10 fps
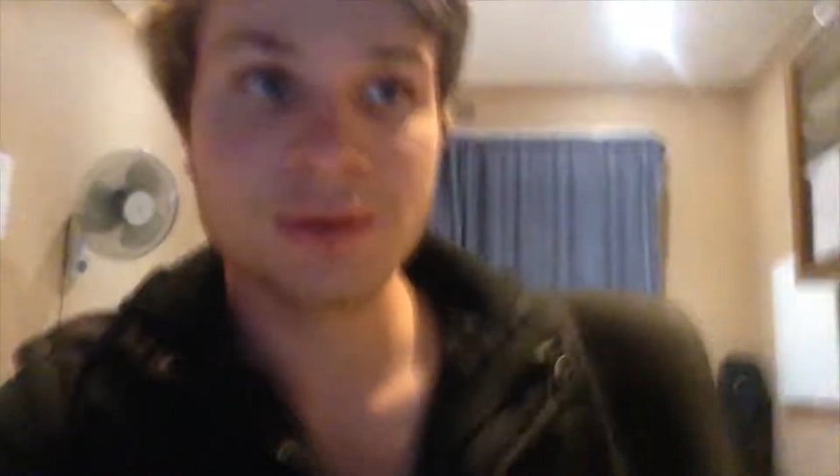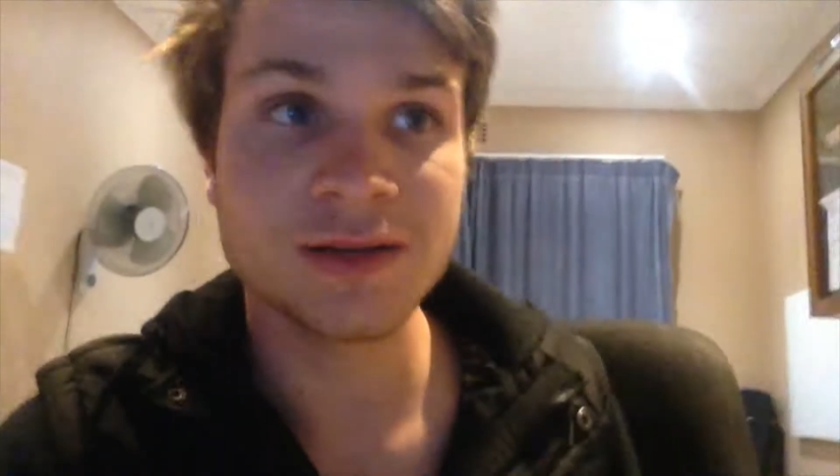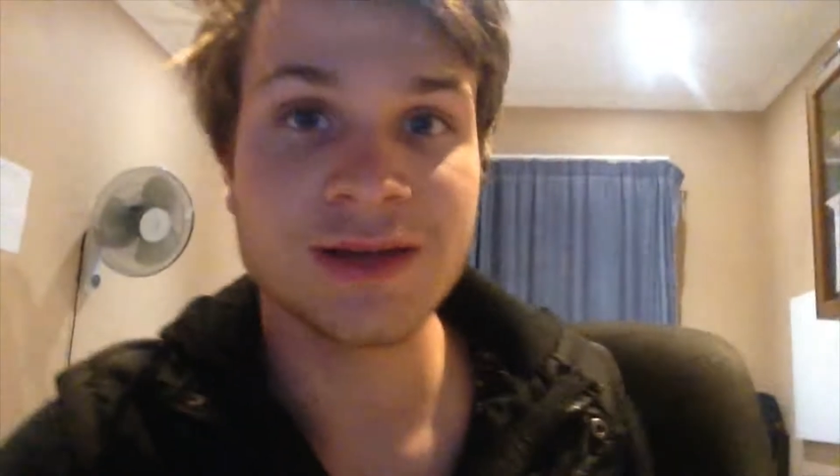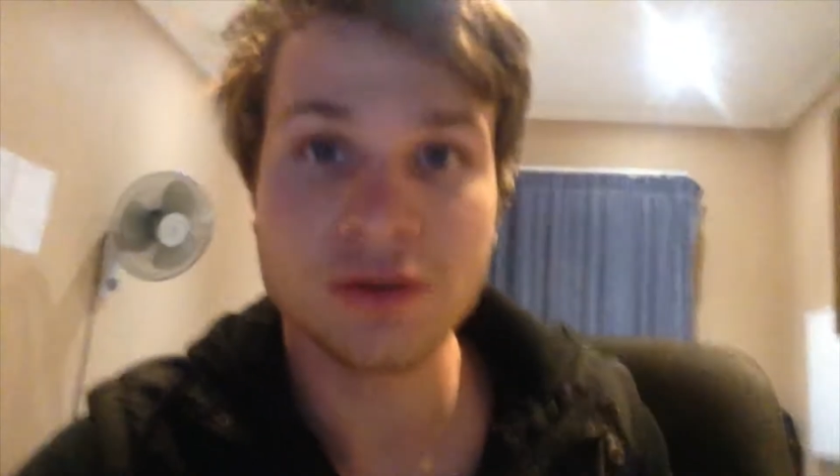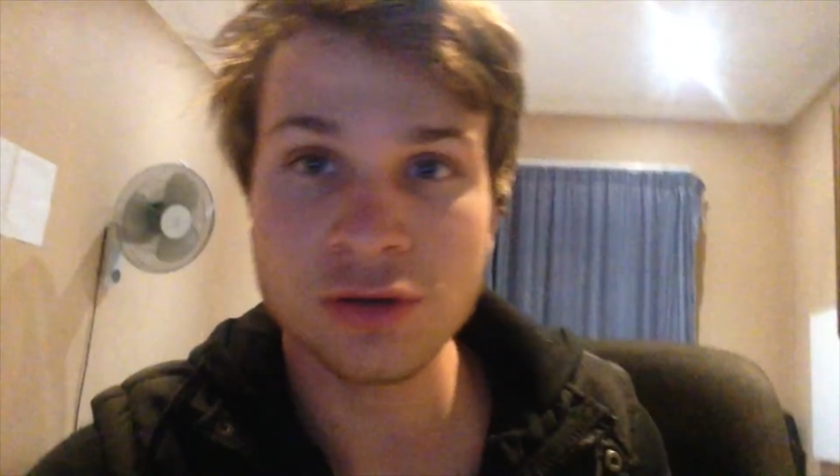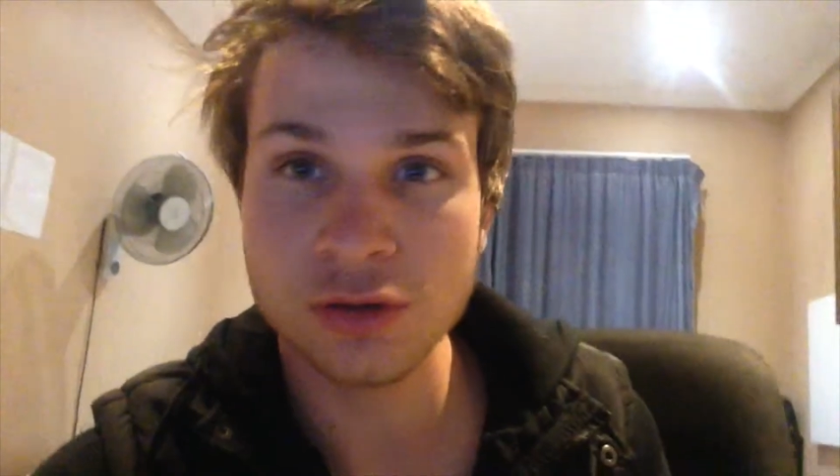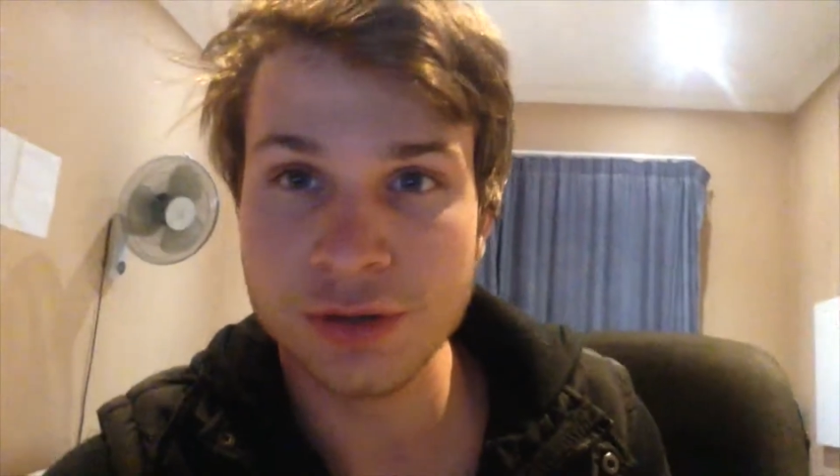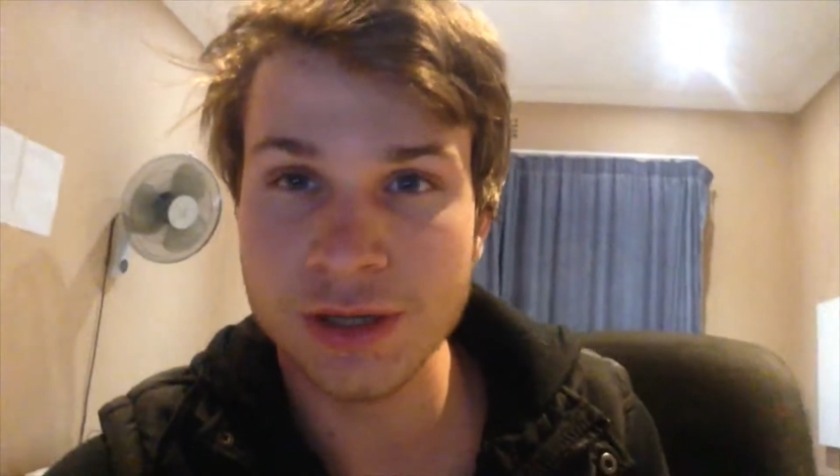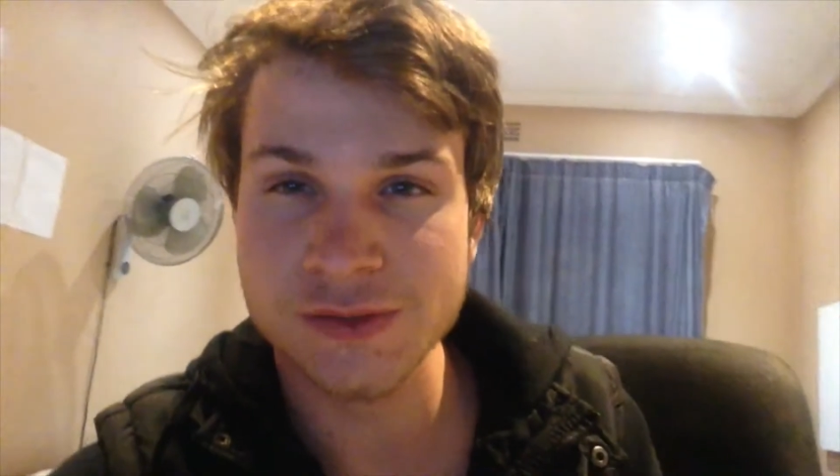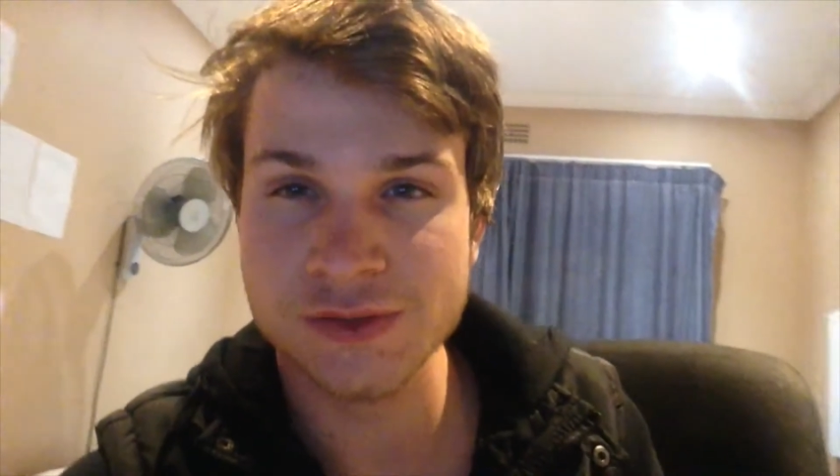going to download
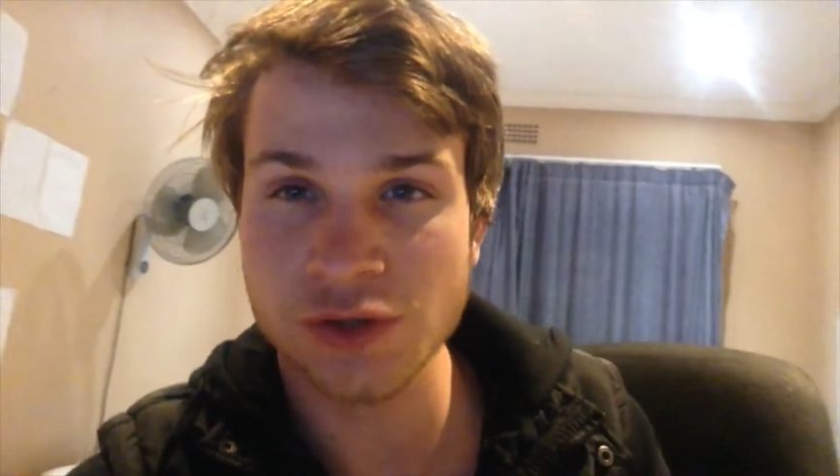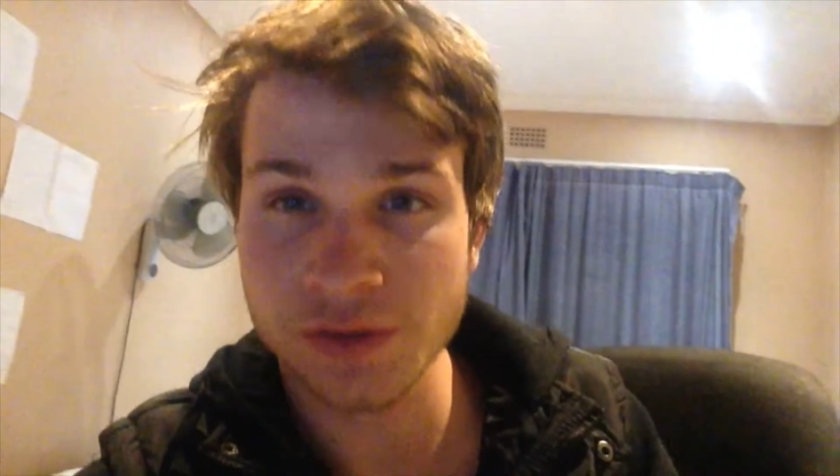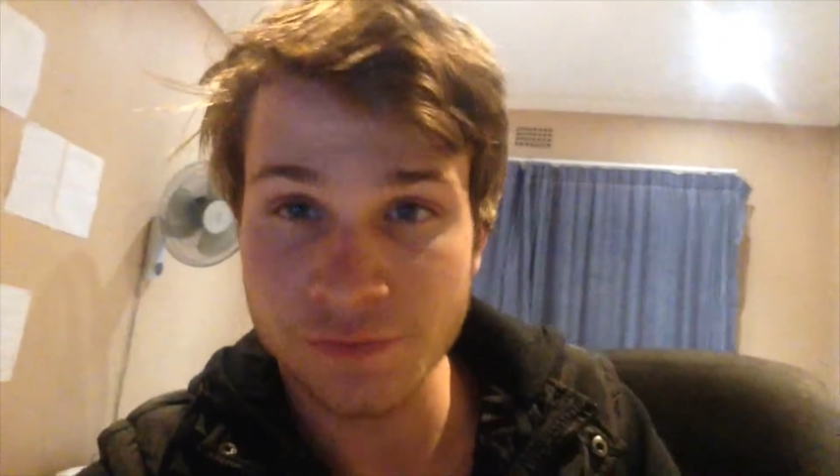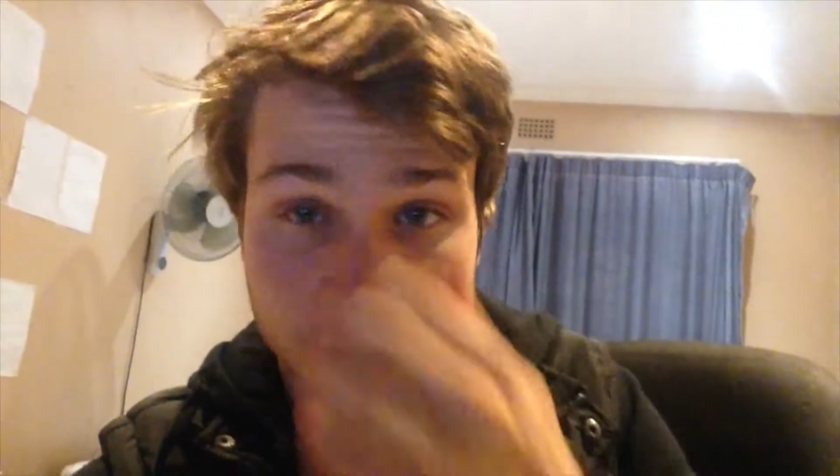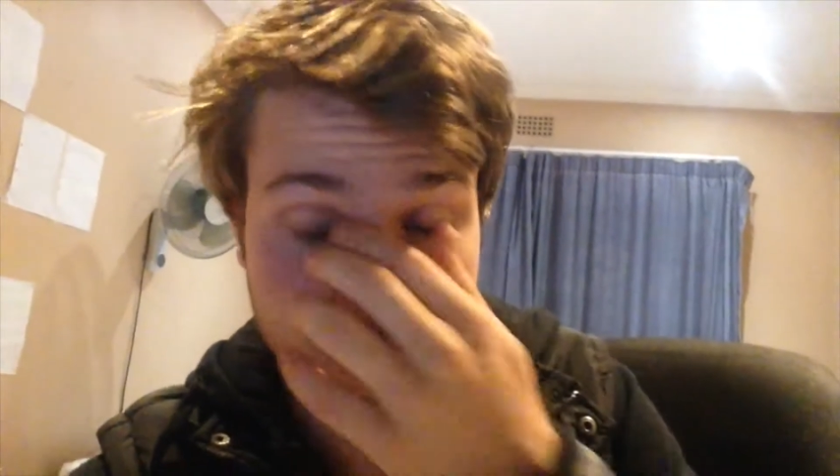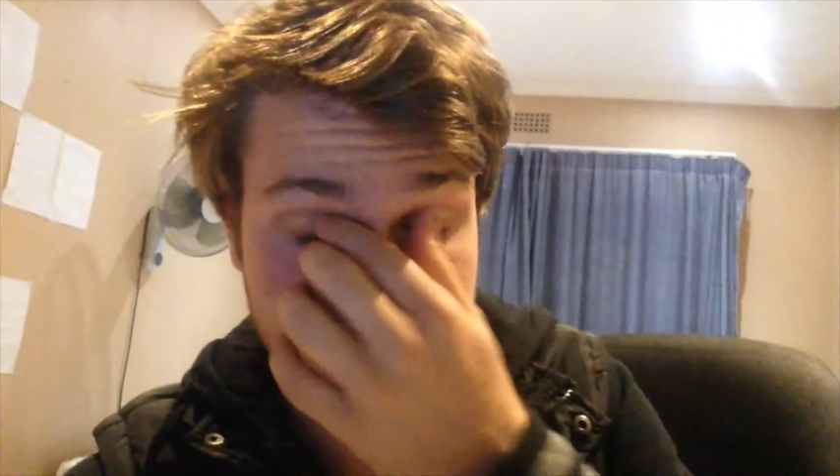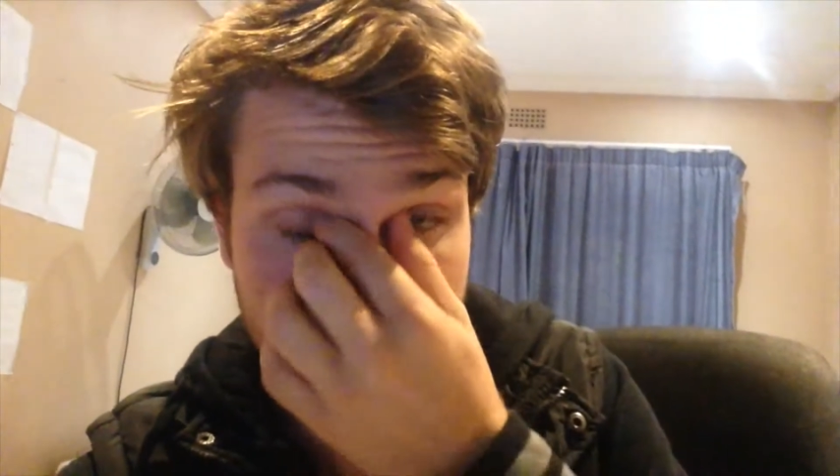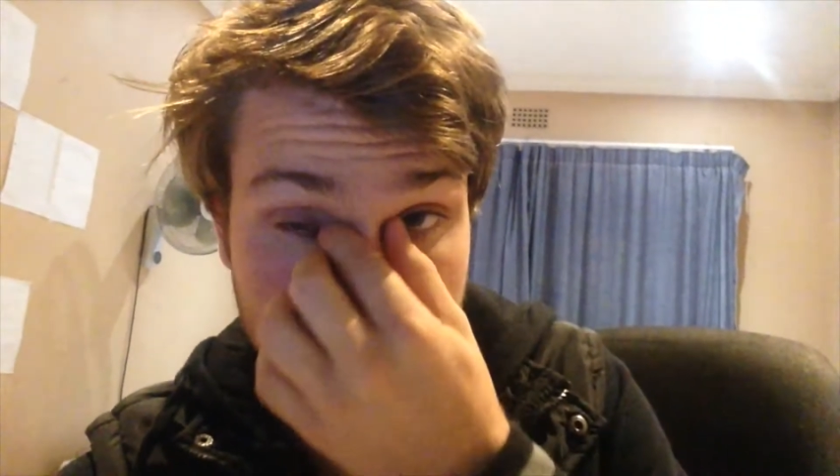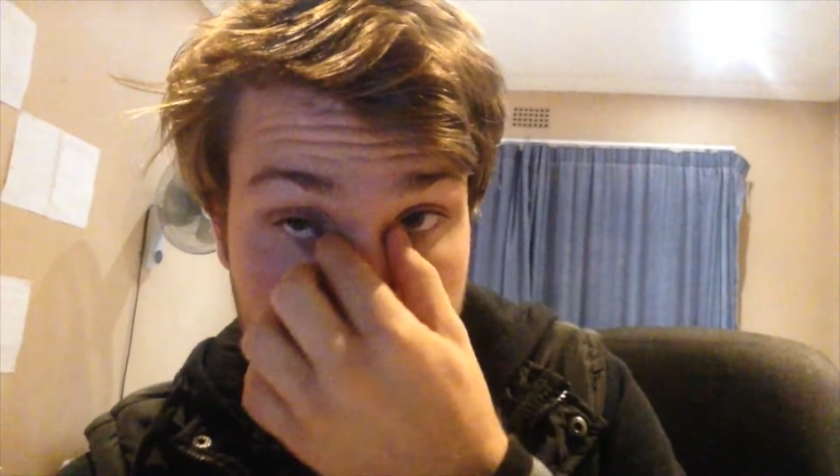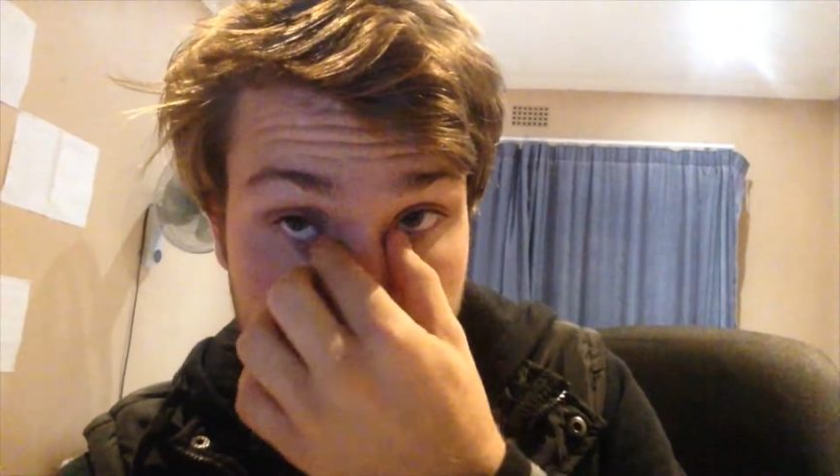Sony Vegas
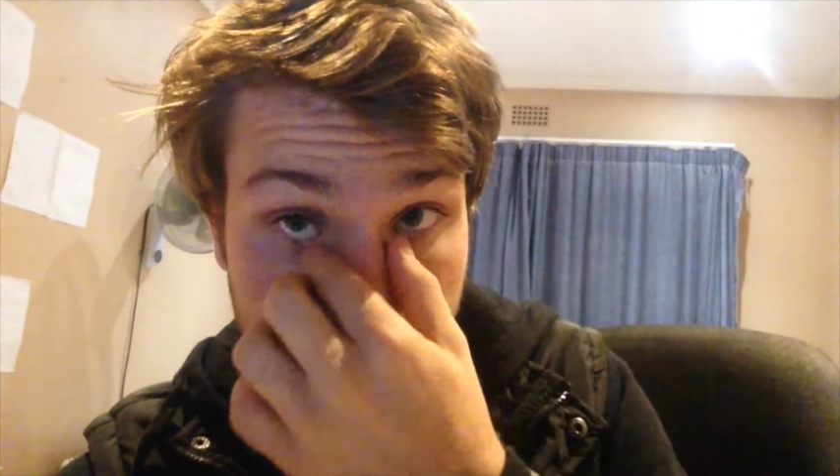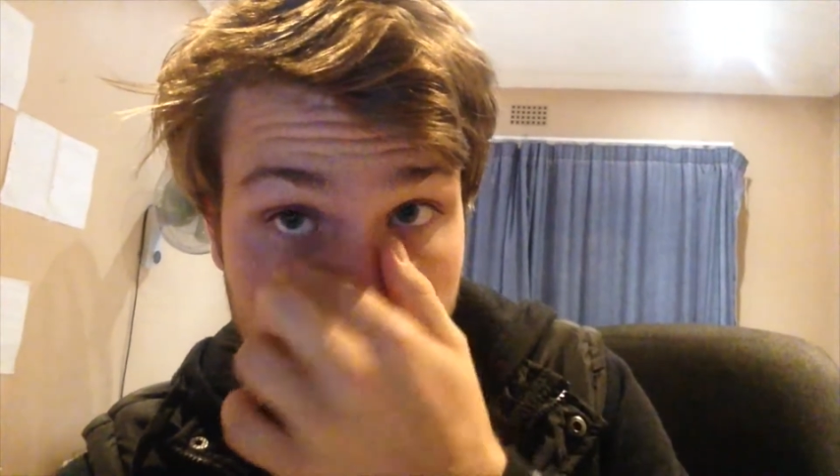Pro,